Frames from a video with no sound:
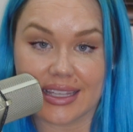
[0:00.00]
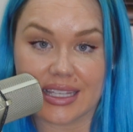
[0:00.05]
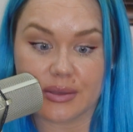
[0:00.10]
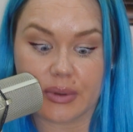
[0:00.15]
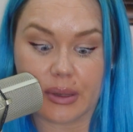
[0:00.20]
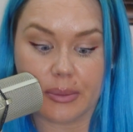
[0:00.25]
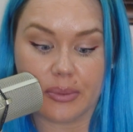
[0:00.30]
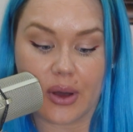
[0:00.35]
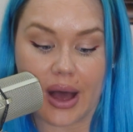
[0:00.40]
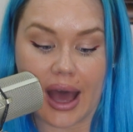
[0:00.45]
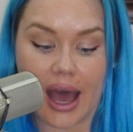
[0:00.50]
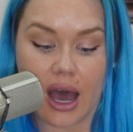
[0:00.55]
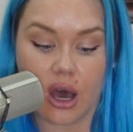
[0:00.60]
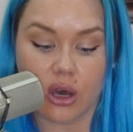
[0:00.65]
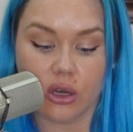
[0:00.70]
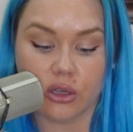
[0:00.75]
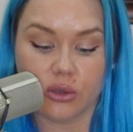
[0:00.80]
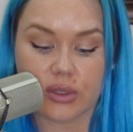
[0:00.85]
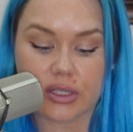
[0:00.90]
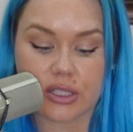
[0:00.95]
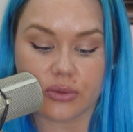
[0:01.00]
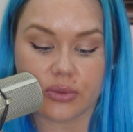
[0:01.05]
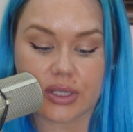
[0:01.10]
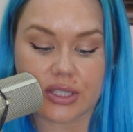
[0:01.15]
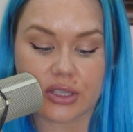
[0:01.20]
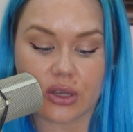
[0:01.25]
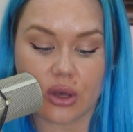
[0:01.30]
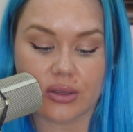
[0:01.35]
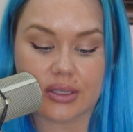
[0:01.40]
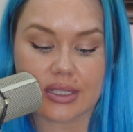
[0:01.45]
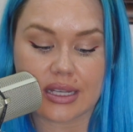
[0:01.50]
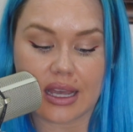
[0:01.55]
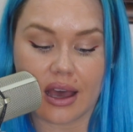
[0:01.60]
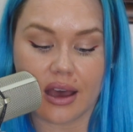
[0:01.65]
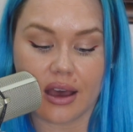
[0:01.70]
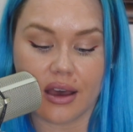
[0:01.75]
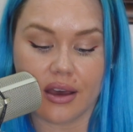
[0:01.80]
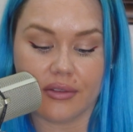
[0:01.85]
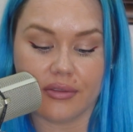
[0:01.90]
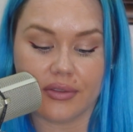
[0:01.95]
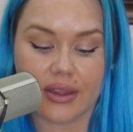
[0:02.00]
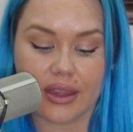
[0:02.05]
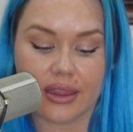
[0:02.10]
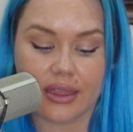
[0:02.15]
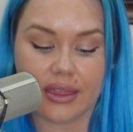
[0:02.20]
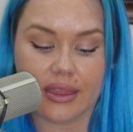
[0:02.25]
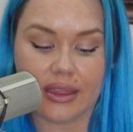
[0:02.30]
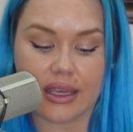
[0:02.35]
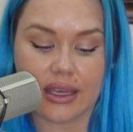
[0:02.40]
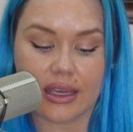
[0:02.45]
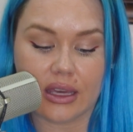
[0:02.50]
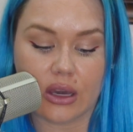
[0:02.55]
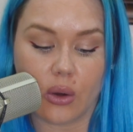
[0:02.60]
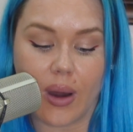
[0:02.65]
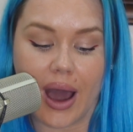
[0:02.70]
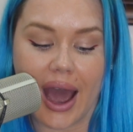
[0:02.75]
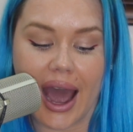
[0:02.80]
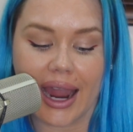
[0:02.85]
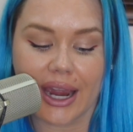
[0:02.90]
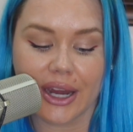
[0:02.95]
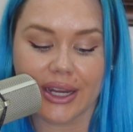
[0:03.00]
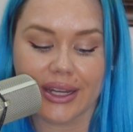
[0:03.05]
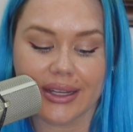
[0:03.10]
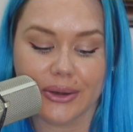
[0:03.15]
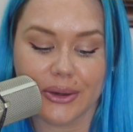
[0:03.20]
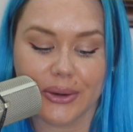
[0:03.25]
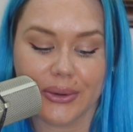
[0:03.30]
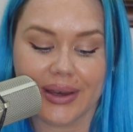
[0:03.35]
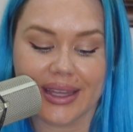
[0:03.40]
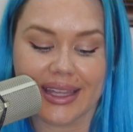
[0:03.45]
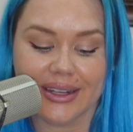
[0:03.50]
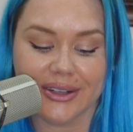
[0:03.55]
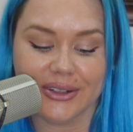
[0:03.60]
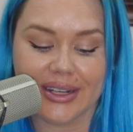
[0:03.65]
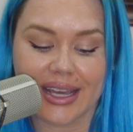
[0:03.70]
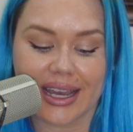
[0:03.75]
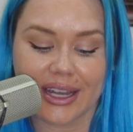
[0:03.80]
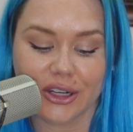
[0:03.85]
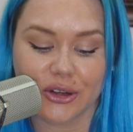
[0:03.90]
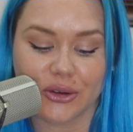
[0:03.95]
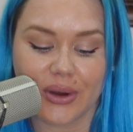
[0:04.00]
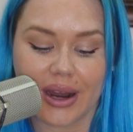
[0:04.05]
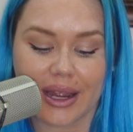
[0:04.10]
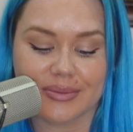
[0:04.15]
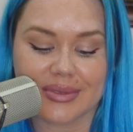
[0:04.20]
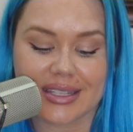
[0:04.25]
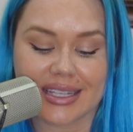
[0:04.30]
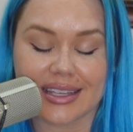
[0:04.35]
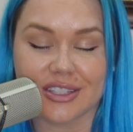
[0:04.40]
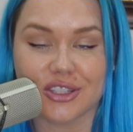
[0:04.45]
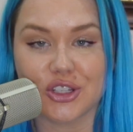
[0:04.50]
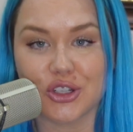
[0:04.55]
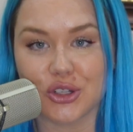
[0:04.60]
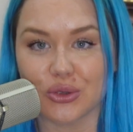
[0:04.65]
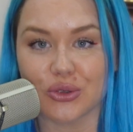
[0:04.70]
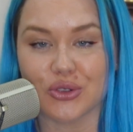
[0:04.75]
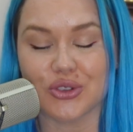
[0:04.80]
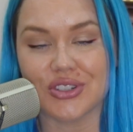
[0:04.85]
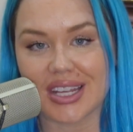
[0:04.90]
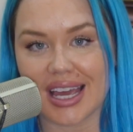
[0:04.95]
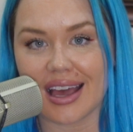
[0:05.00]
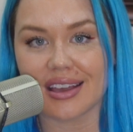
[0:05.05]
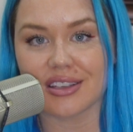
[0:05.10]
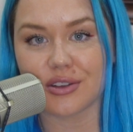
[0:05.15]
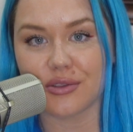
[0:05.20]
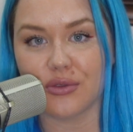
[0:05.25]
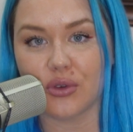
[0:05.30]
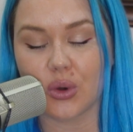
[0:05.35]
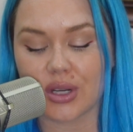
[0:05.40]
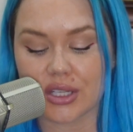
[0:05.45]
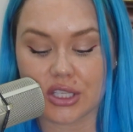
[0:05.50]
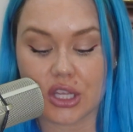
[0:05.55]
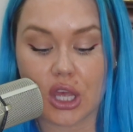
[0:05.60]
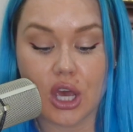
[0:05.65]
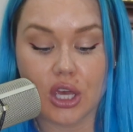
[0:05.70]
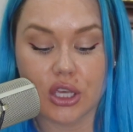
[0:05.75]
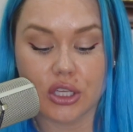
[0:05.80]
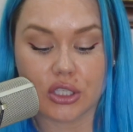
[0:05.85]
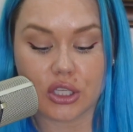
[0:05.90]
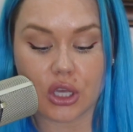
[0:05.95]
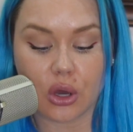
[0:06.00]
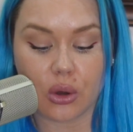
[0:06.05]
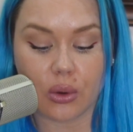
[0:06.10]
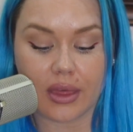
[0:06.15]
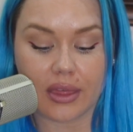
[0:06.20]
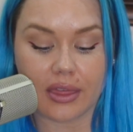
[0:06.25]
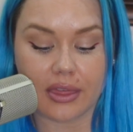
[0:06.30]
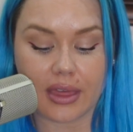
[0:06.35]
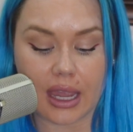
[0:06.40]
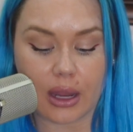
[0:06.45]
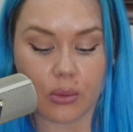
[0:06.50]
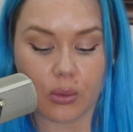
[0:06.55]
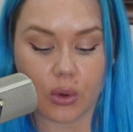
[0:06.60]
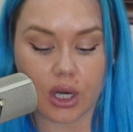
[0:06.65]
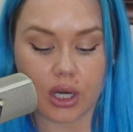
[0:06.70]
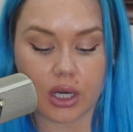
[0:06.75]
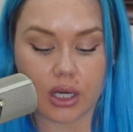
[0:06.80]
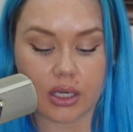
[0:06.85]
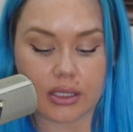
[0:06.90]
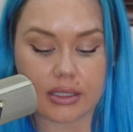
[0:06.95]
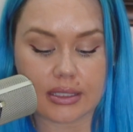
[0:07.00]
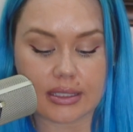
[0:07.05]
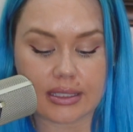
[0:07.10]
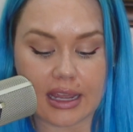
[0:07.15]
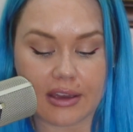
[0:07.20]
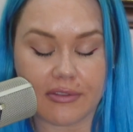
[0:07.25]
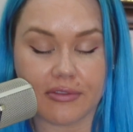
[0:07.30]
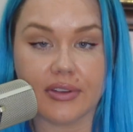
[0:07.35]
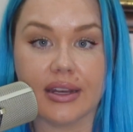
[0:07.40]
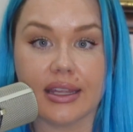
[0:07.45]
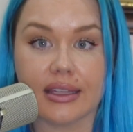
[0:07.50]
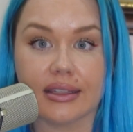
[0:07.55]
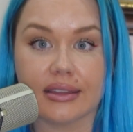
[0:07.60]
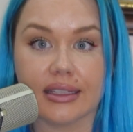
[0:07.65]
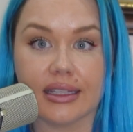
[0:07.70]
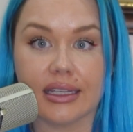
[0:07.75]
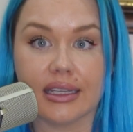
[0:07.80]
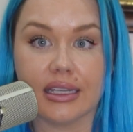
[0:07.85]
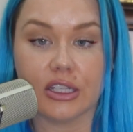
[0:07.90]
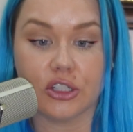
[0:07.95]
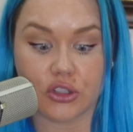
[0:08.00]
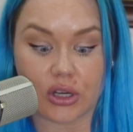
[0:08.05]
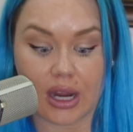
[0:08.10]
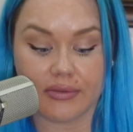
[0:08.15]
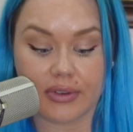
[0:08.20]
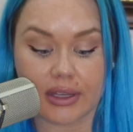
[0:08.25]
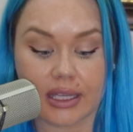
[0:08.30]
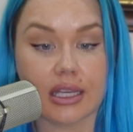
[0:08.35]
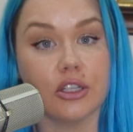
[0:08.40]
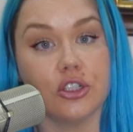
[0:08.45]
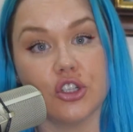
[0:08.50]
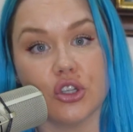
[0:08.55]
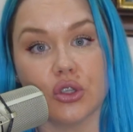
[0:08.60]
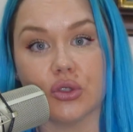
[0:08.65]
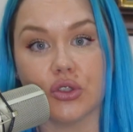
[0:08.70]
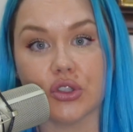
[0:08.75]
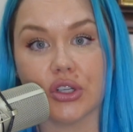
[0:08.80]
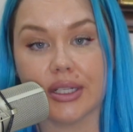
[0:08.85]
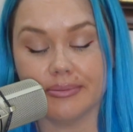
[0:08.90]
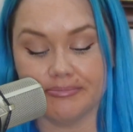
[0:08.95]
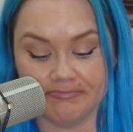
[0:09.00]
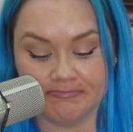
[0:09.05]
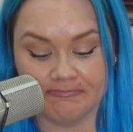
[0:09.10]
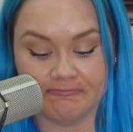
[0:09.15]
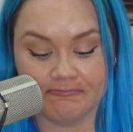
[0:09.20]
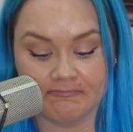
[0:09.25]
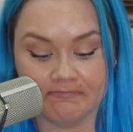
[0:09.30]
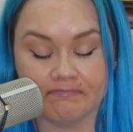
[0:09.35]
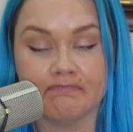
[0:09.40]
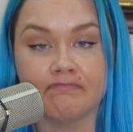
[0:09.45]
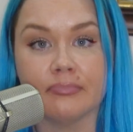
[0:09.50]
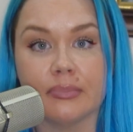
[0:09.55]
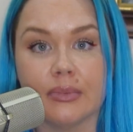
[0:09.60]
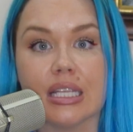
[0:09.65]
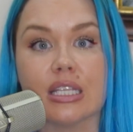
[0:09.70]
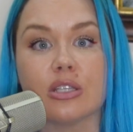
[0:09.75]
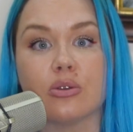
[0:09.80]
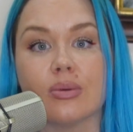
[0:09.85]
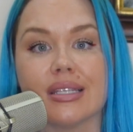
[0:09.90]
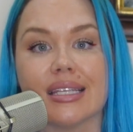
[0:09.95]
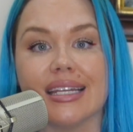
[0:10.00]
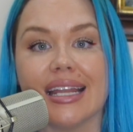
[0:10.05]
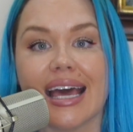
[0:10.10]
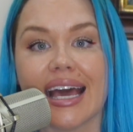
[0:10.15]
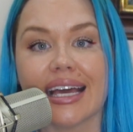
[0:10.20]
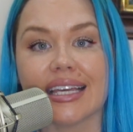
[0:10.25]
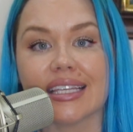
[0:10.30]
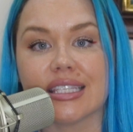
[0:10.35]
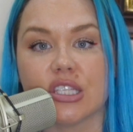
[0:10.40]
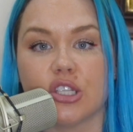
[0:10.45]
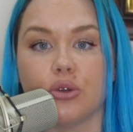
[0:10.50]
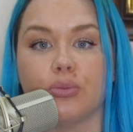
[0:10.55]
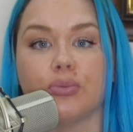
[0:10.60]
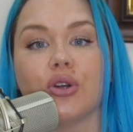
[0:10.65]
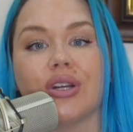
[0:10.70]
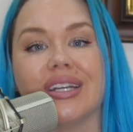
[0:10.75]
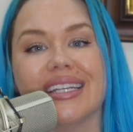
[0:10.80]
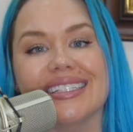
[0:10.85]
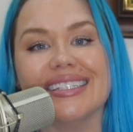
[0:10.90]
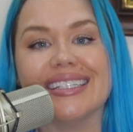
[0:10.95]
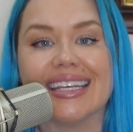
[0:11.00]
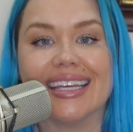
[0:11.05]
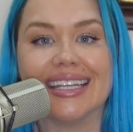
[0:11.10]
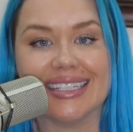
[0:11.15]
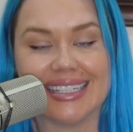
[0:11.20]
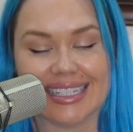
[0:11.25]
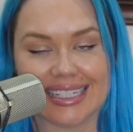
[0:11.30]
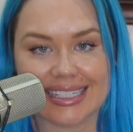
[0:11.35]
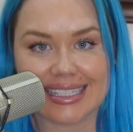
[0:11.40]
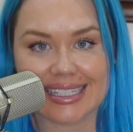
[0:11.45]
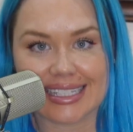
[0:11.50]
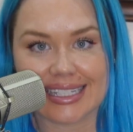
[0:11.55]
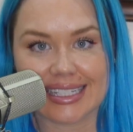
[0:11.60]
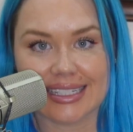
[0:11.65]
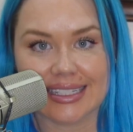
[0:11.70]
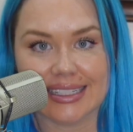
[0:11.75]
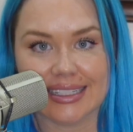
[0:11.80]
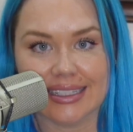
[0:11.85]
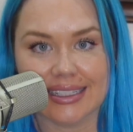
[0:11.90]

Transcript: these people out was a result of the Ohio Internet Crimes Against Children Task Force. So they were definitely trafficking children. This was an ex-superintendent